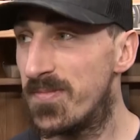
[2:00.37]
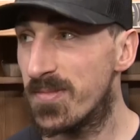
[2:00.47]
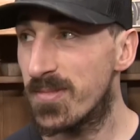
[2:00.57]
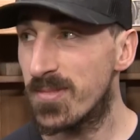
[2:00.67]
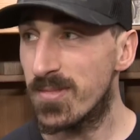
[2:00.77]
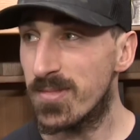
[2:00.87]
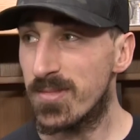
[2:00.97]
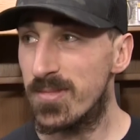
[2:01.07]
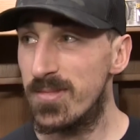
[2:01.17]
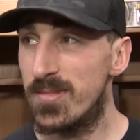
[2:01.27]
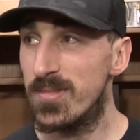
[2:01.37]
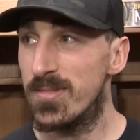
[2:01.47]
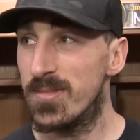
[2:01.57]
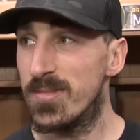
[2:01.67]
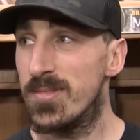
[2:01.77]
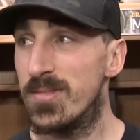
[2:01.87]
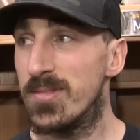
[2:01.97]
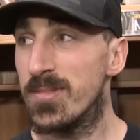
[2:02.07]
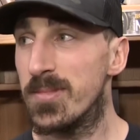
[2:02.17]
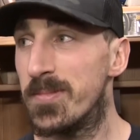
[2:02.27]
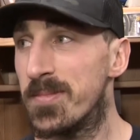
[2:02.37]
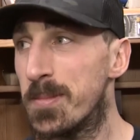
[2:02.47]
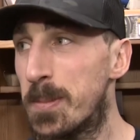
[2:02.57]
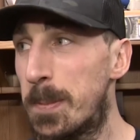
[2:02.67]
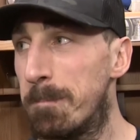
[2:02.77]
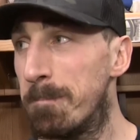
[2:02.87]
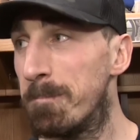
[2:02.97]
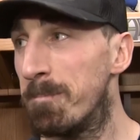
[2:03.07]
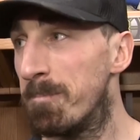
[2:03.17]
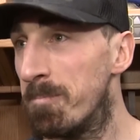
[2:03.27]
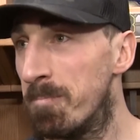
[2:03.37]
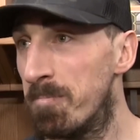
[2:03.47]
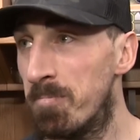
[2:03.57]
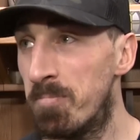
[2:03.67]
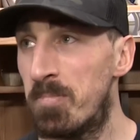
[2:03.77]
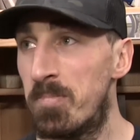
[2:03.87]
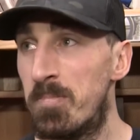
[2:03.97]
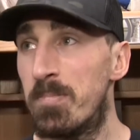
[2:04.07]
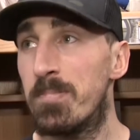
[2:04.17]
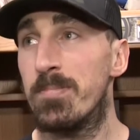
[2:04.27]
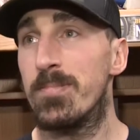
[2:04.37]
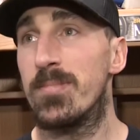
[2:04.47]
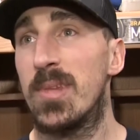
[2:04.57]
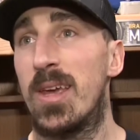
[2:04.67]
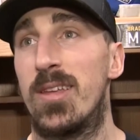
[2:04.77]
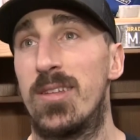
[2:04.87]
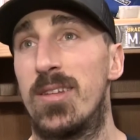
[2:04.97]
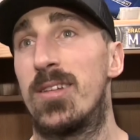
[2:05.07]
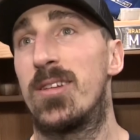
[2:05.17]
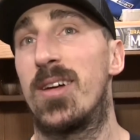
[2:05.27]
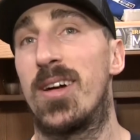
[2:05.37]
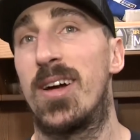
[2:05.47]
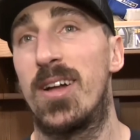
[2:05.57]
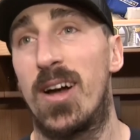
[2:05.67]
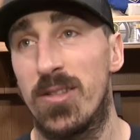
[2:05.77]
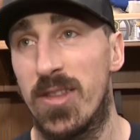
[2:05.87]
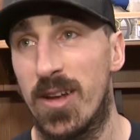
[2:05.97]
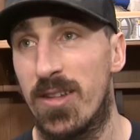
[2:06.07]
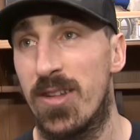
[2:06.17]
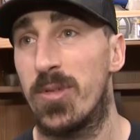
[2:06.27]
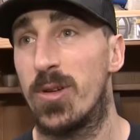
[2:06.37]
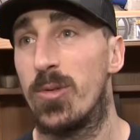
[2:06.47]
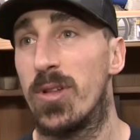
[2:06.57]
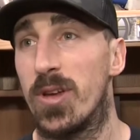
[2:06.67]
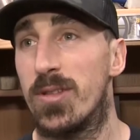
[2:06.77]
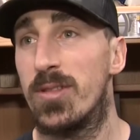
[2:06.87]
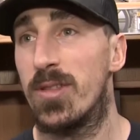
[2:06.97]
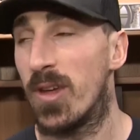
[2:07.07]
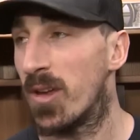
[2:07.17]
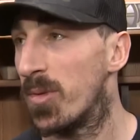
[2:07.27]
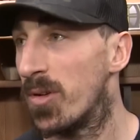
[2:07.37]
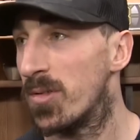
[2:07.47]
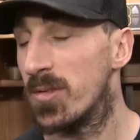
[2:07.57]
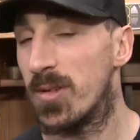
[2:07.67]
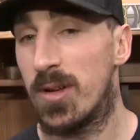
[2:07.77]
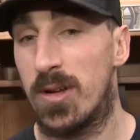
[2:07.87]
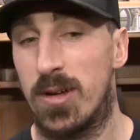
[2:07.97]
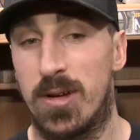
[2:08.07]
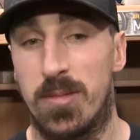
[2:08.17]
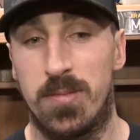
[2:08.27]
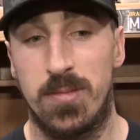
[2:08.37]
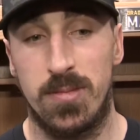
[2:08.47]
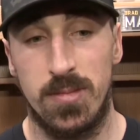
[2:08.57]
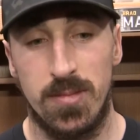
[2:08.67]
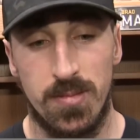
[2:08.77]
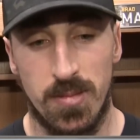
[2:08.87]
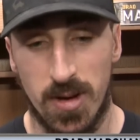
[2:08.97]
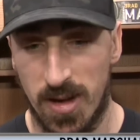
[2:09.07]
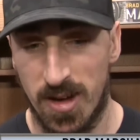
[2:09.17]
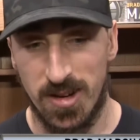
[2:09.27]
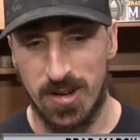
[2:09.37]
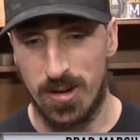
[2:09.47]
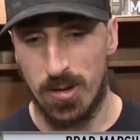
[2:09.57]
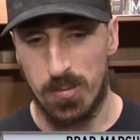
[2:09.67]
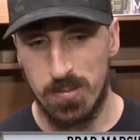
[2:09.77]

into a, a road arena, a loud place, raucous place, and trying to silence that crowd? I, I don't think it's something you really think about. Um, again, you know,